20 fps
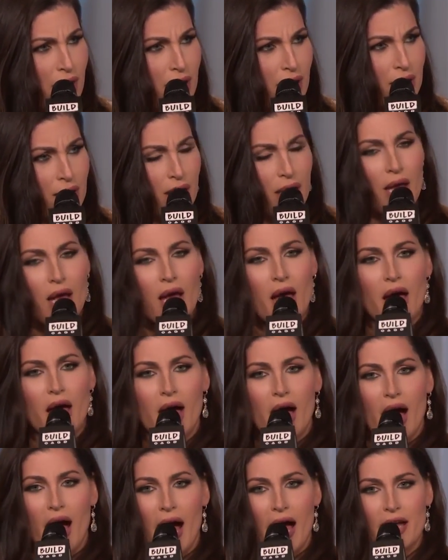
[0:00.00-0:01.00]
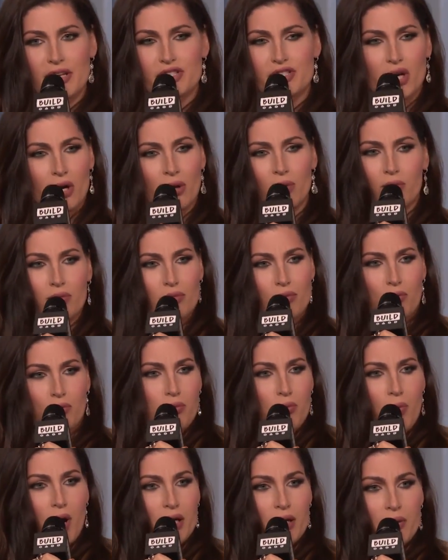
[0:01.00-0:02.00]
And I don't
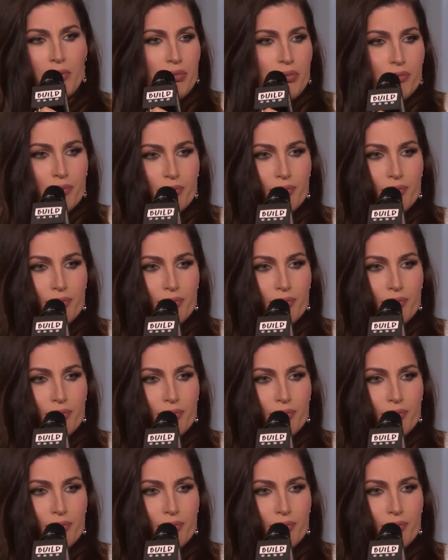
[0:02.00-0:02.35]
want to